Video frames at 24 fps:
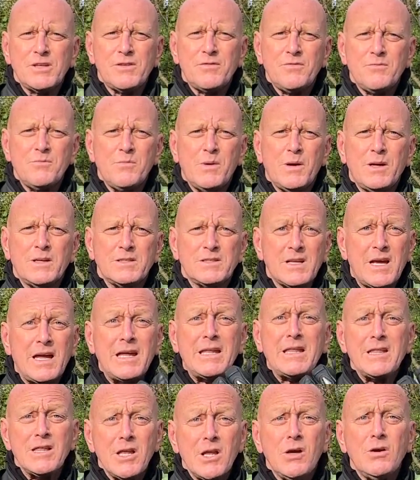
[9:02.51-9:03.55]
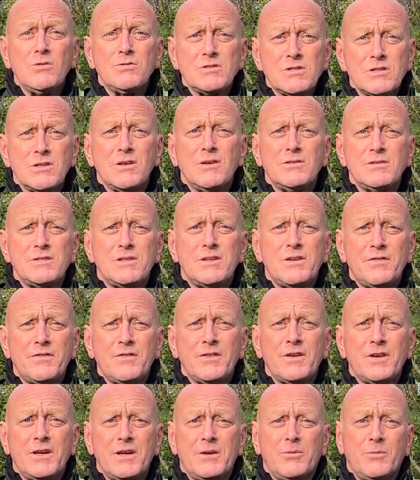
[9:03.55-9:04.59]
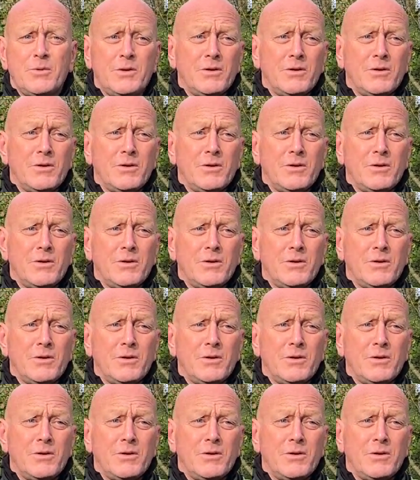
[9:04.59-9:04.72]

different bikes and loads and loads of different kit.